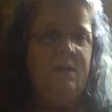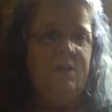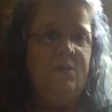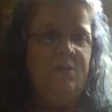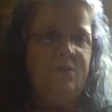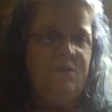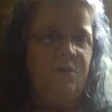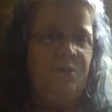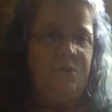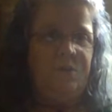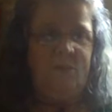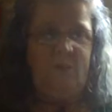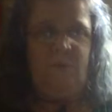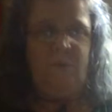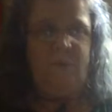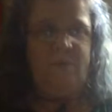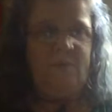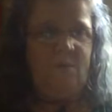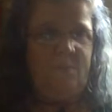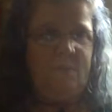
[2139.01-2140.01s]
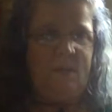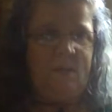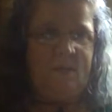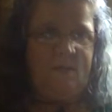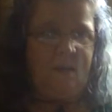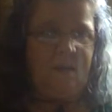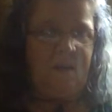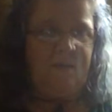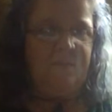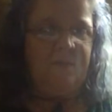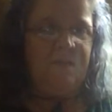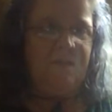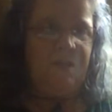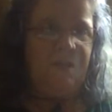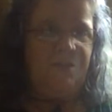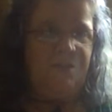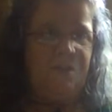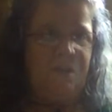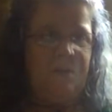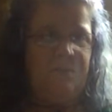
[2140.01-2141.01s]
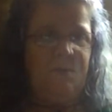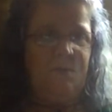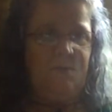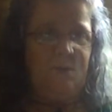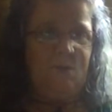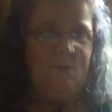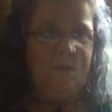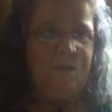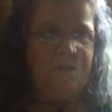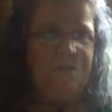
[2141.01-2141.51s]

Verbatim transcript: you can only do it so many times, and each time you do it,